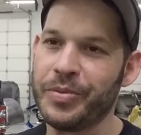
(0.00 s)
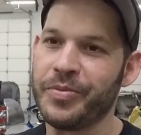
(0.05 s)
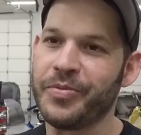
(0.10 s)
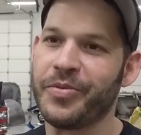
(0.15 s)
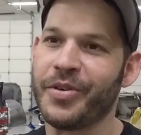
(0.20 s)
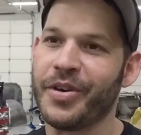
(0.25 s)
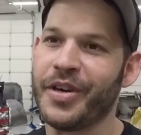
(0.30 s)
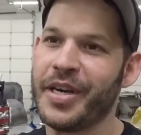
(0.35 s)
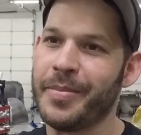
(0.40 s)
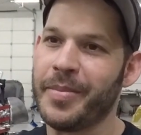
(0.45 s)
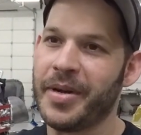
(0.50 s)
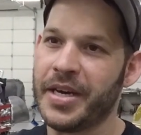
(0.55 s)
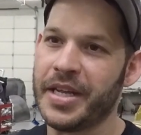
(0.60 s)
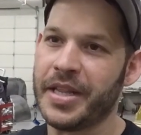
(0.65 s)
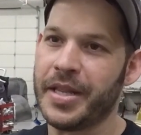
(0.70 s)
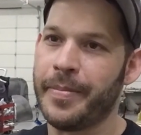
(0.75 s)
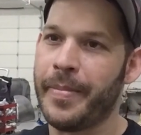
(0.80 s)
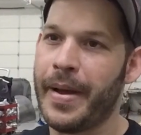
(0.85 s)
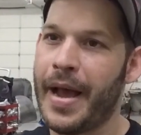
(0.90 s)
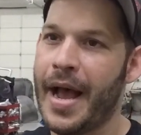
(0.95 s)
for anybody
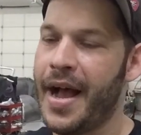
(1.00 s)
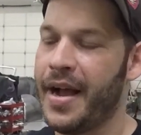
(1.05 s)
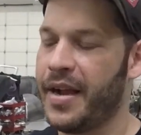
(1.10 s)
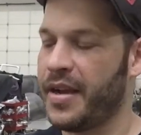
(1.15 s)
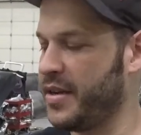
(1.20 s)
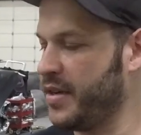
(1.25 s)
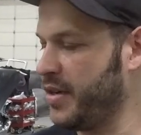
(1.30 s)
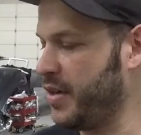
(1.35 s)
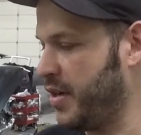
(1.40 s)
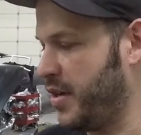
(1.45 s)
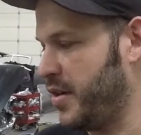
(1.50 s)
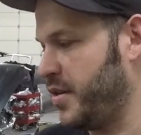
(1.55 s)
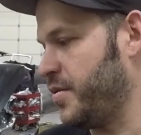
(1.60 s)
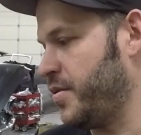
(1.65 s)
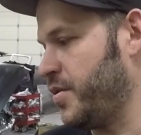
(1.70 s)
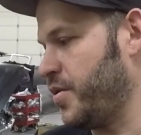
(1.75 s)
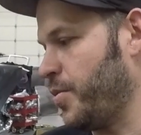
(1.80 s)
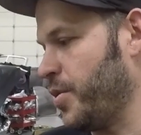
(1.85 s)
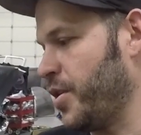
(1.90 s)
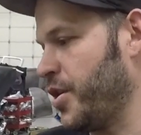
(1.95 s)
in the back.
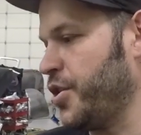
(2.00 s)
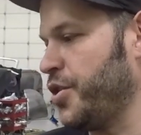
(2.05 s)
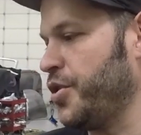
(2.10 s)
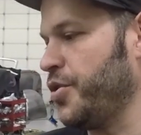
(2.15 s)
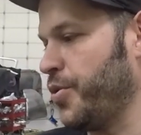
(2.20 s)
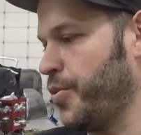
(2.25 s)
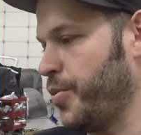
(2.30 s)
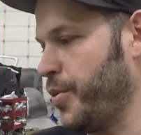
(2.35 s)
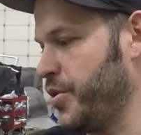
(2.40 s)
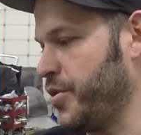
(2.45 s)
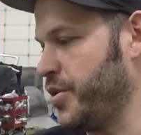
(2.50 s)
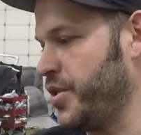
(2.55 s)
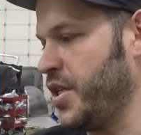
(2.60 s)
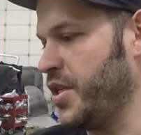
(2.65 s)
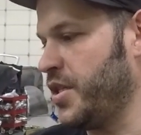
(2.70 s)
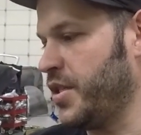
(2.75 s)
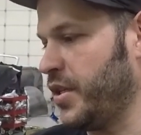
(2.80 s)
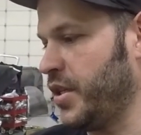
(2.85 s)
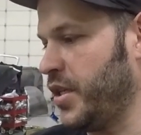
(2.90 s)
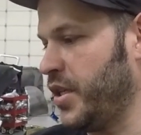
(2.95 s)
So we're going to do a rear
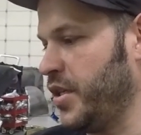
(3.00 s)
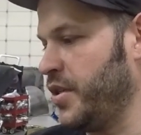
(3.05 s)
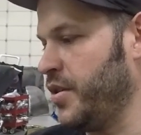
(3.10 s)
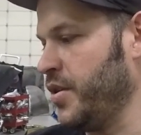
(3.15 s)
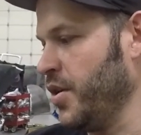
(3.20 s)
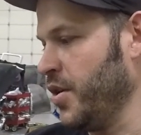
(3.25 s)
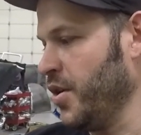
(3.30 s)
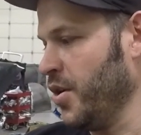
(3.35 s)
seat delete